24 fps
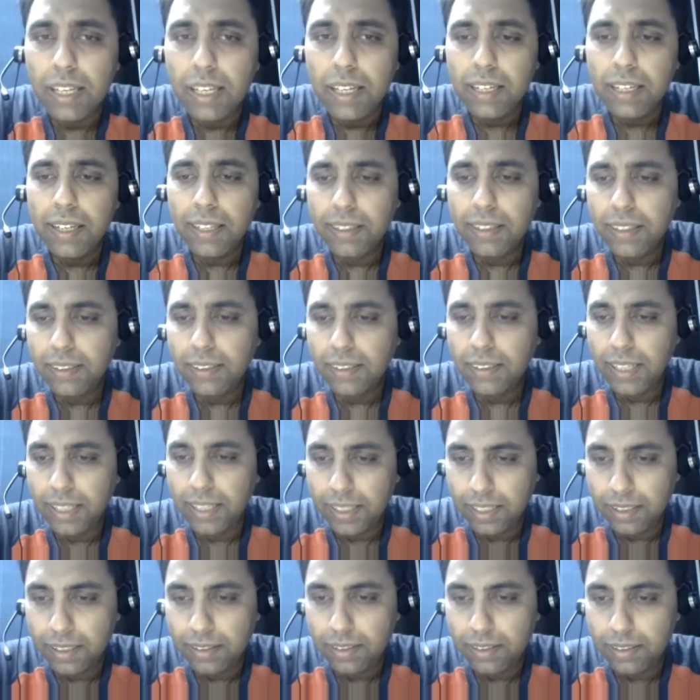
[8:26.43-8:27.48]
in this
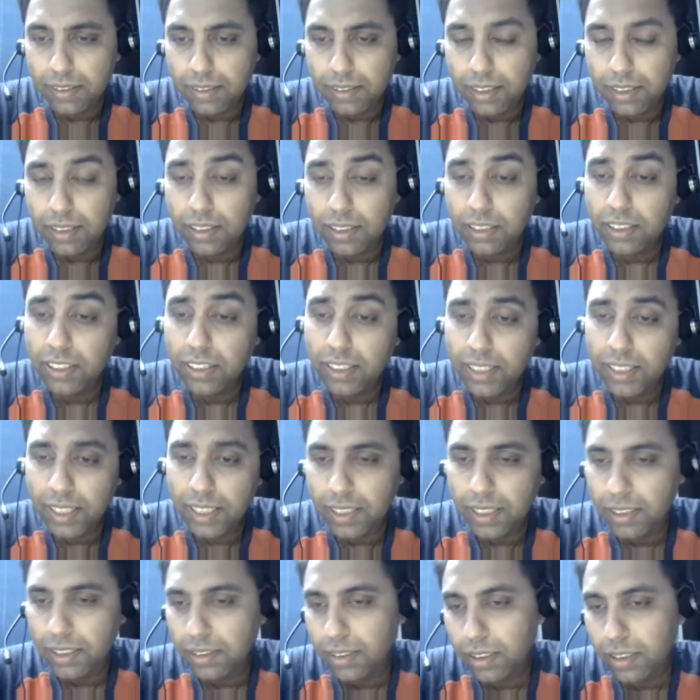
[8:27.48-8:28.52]
sentence, in the 3
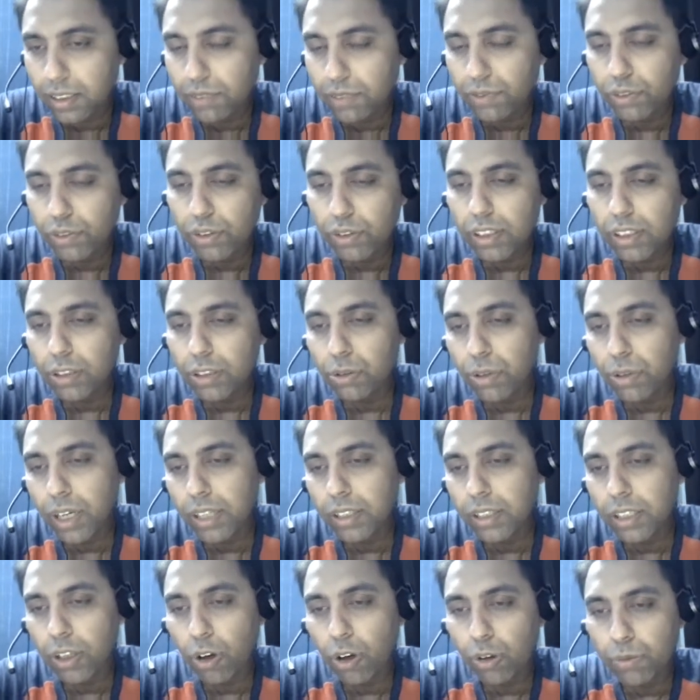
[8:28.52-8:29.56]
sentences, if you just look at
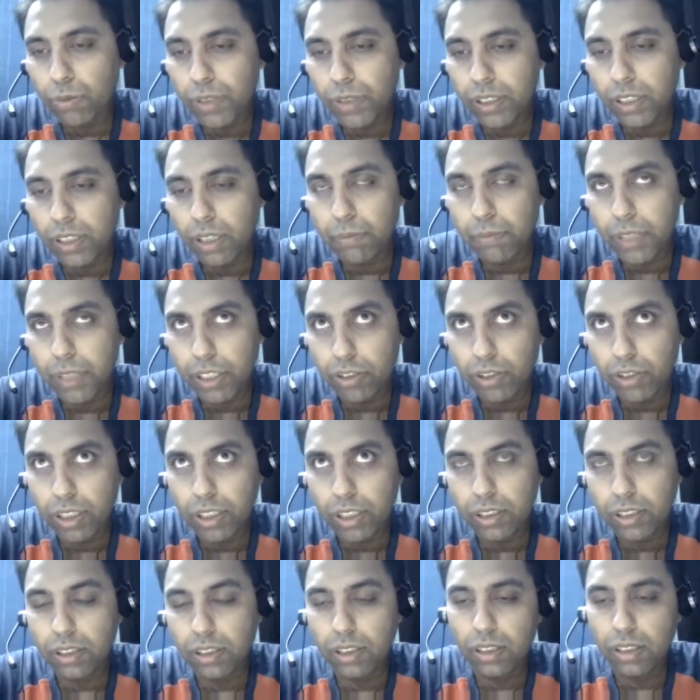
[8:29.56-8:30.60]
the document term
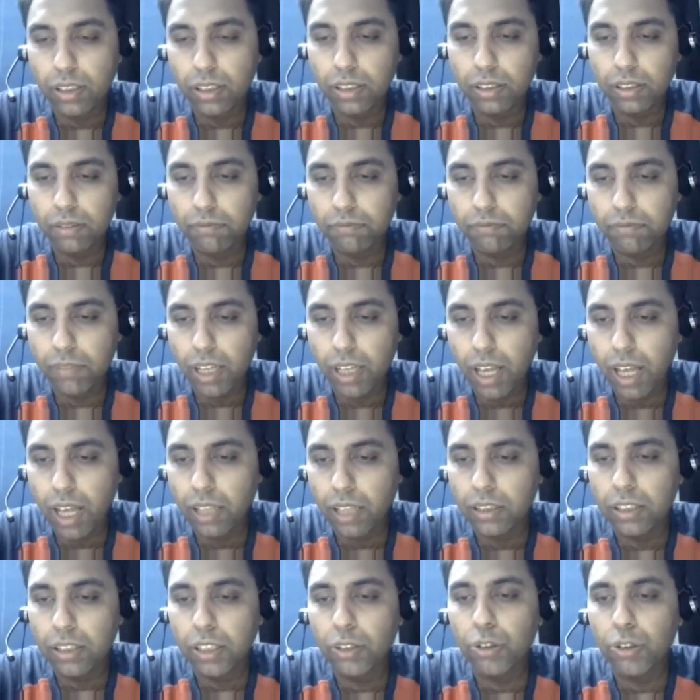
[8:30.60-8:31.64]
matrix
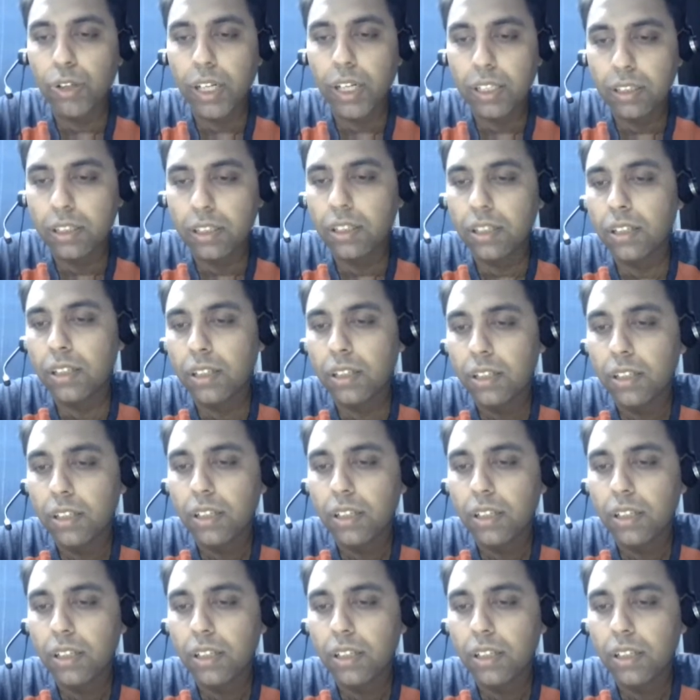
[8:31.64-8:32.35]
and you look at the